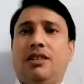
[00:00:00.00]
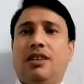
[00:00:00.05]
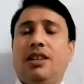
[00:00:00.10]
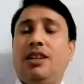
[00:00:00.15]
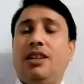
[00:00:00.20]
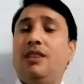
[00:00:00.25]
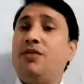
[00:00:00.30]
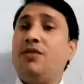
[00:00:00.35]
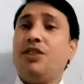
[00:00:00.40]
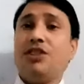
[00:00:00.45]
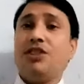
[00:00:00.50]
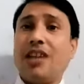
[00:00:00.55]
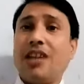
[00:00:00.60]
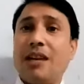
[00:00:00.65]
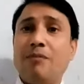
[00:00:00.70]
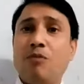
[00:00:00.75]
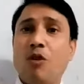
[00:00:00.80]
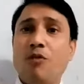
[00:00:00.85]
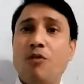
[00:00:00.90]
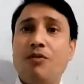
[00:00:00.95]
In which
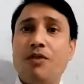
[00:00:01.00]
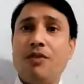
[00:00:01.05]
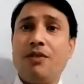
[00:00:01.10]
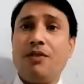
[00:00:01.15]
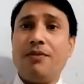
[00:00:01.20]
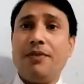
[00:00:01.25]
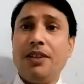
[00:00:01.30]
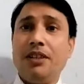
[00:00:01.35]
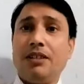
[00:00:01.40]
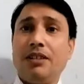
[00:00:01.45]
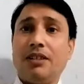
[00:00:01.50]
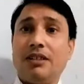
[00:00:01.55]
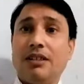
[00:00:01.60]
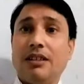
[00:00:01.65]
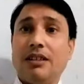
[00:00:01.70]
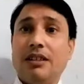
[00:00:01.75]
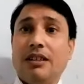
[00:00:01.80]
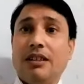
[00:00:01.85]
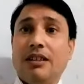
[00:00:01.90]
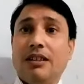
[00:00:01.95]
type of government?
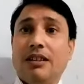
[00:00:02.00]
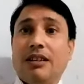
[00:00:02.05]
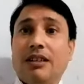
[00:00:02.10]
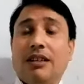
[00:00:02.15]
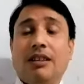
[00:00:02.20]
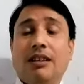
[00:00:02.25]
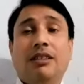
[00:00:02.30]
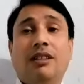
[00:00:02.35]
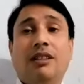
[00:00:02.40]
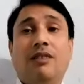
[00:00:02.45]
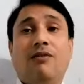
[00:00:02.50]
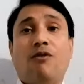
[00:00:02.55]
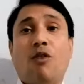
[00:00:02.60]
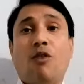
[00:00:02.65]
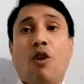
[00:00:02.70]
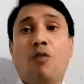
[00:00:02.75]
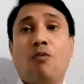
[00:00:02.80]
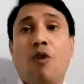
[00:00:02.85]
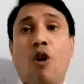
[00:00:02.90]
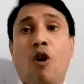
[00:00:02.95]
In the
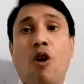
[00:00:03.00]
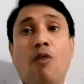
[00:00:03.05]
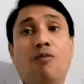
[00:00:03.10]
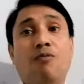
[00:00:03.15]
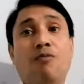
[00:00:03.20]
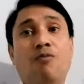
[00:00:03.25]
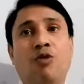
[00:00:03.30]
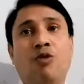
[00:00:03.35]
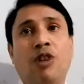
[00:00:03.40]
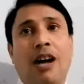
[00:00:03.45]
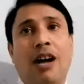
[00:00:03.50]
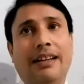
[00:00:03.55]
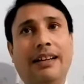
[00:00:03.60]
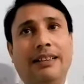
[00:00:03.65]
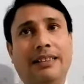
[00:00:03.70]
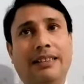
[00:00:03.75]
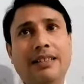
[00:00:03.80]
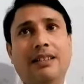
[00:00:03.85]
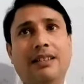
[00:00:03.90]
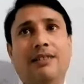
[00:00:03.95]
form of
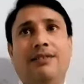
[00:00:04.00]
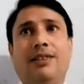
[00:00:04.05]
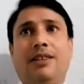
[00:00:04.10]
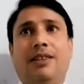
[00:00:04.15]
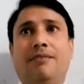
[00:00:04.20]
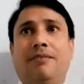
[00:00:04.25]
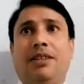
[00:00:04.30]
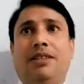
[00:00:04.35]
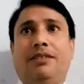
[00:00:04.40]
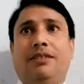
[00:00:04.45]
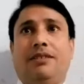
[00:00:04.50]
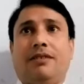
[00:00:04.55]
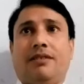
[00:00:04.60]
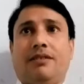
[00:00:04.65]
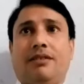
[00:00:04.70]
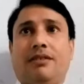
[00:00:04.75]
monarchy government.